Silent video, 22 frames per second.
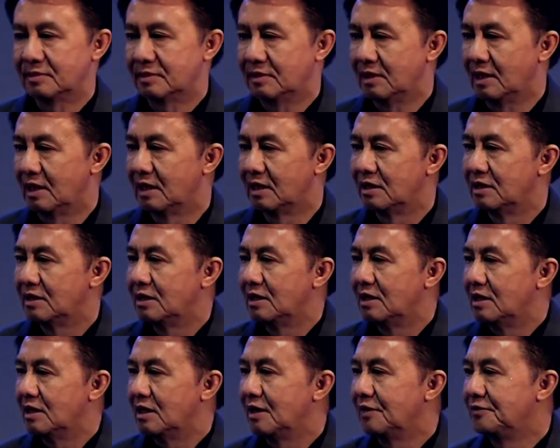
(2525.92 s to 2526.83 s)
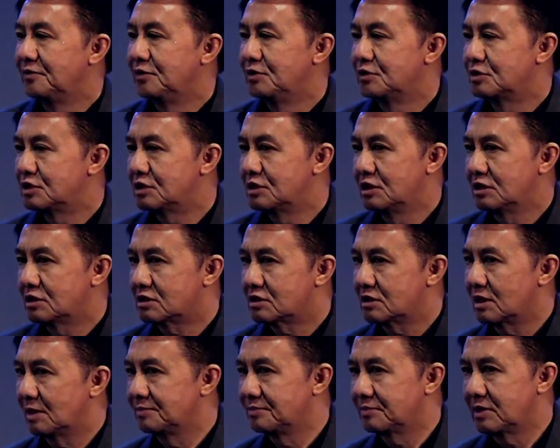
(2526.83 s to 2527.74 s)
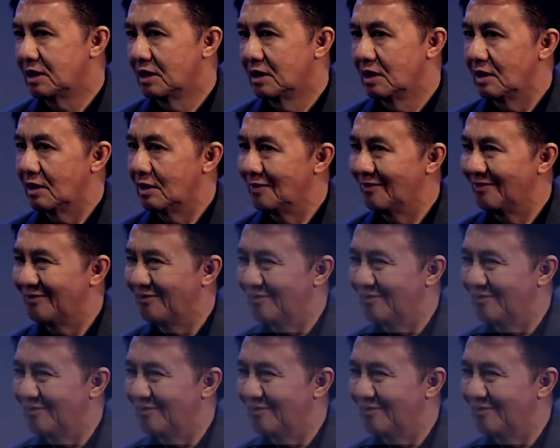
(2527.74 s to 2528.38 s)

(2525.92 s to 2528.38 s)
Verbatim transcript: Yeah, if you see something